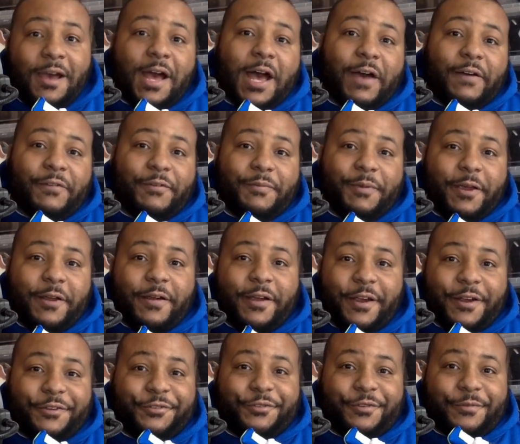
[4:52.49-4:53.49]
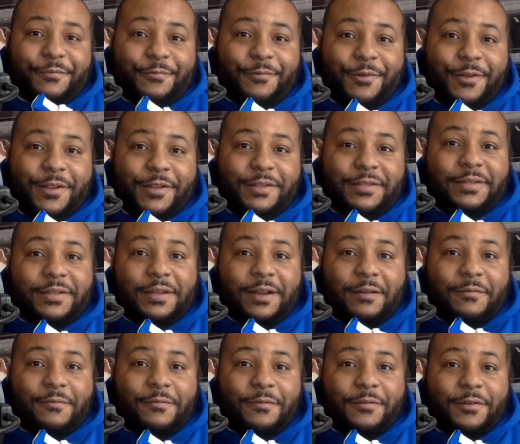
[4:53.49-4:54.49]
of a pair of Air Jordan 1s that I
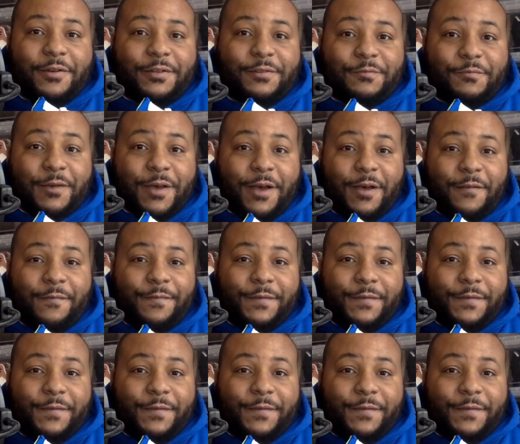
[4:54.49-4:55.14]
wore as well.